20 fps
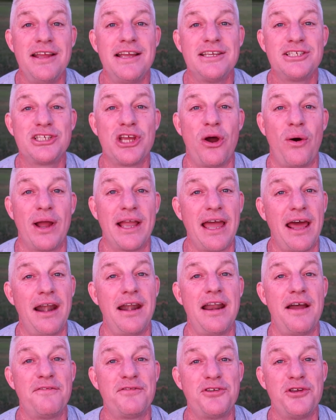so I got
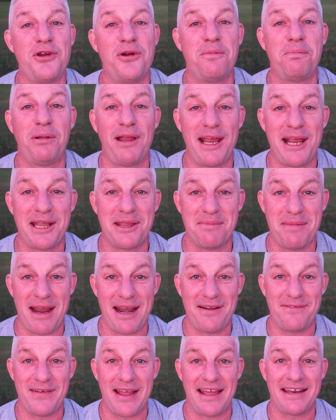enough to play in the
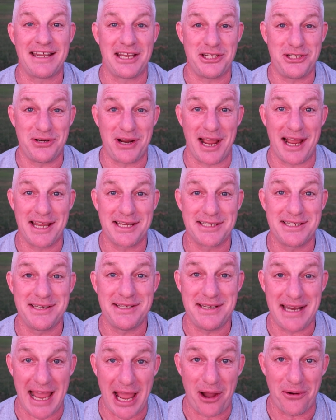main event, as you guys
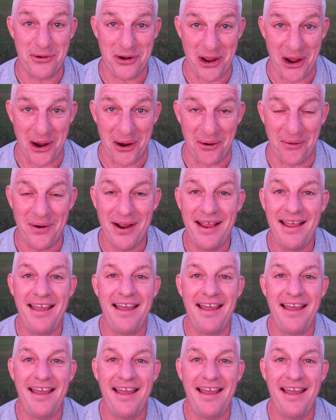now know.